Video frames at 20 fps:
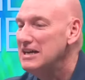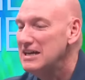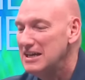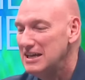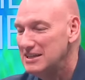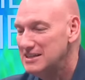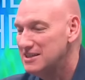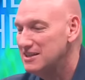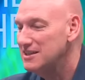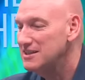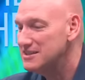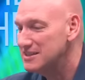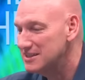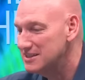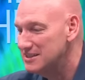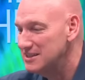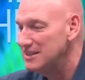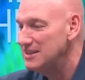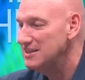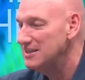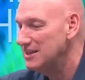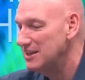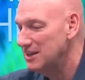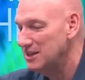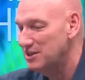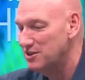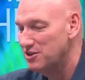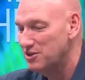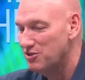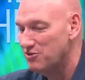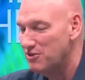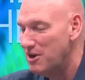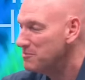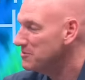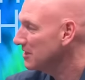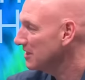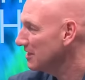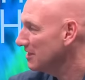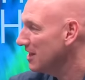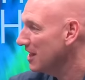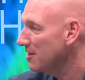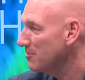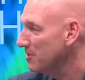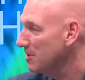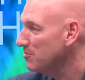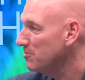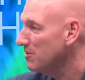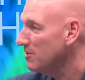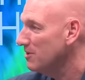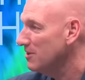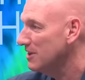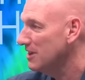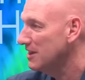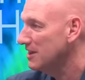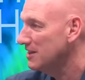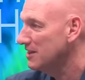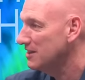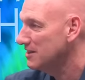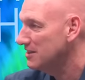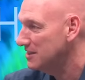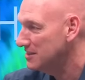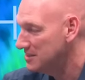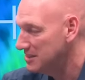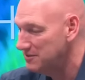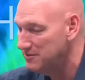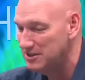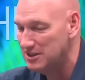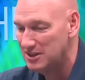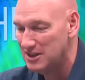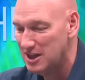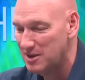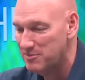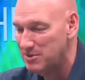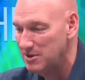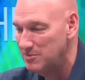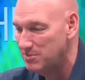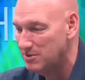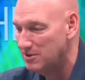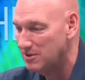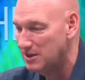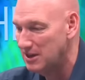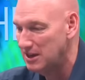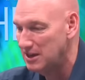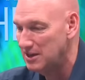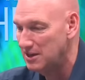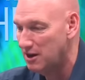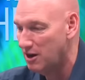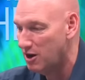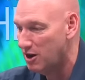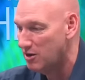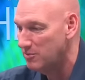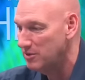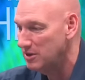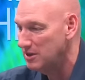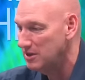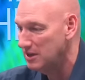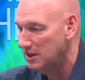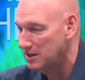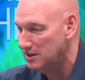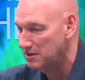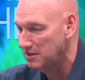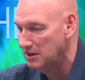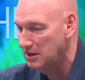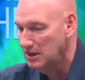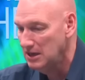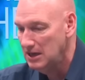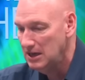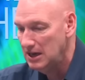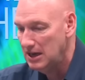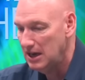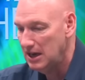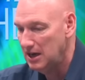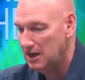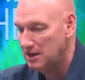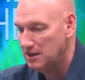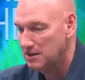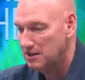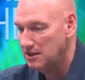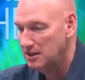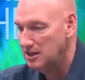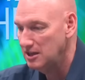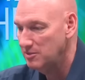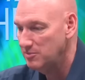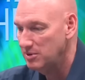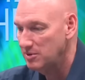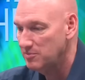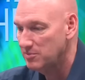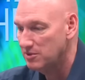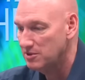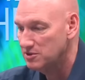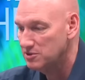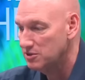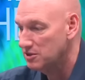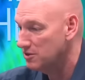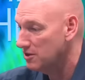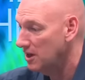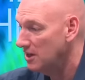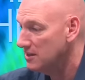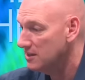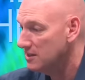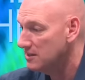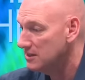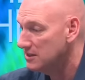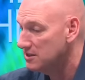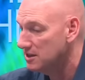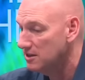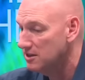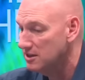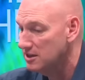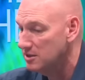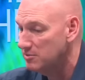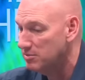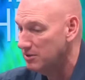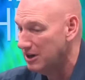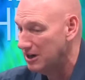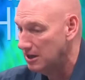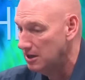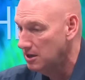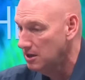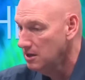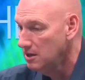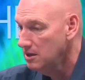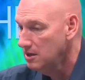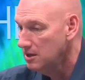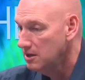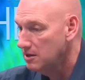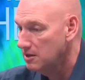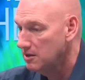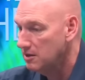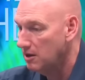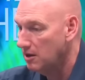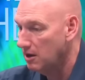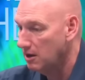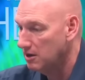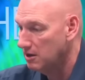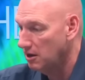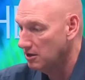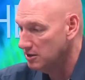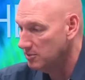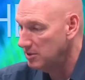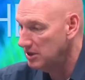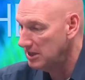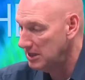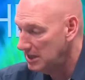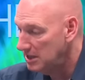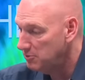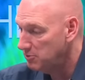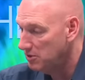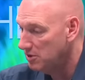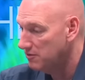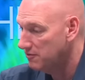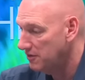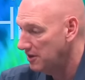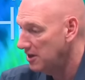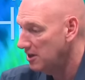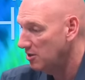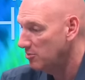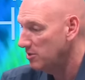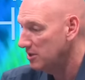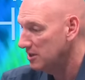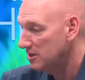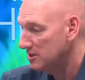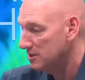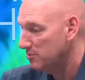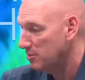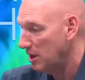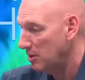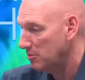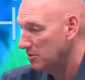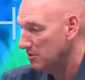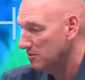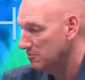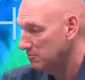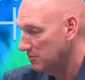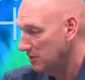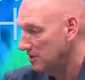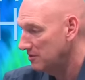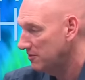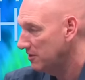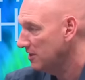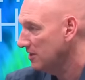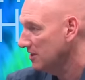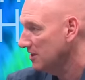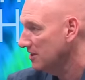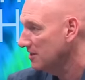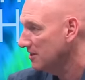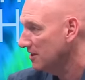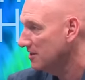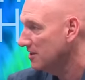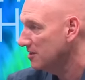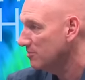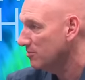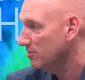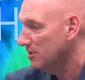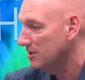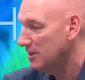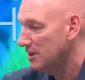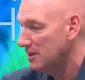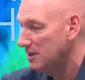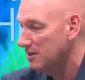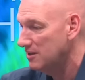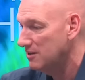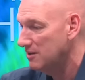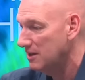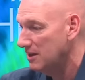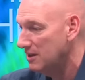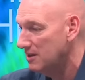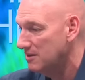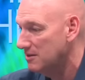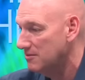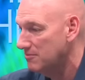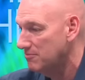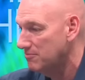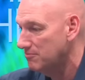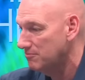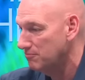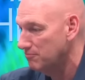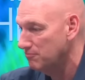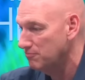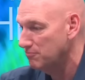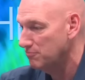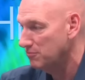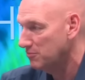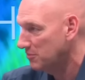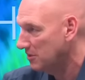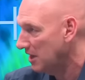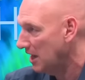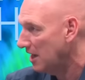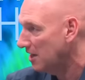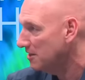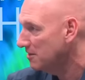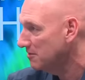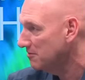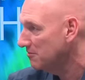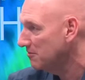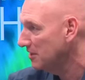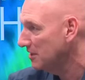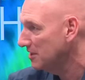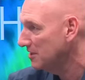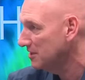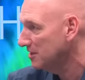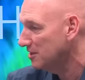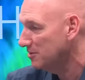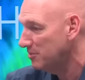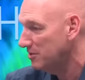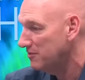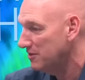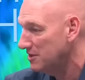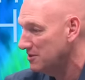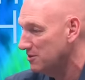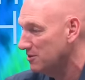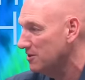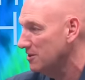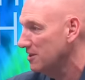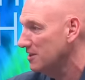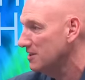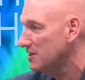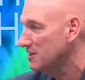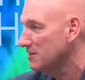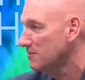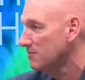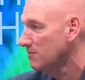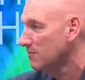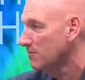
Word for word: he's going to succeed in corrupting a lot of people and deceiving a lot of people and harming and and leading people to a Christless eternity. But ultimately, he will fail because the Bible is very clear on this point that that God is going to be victorious.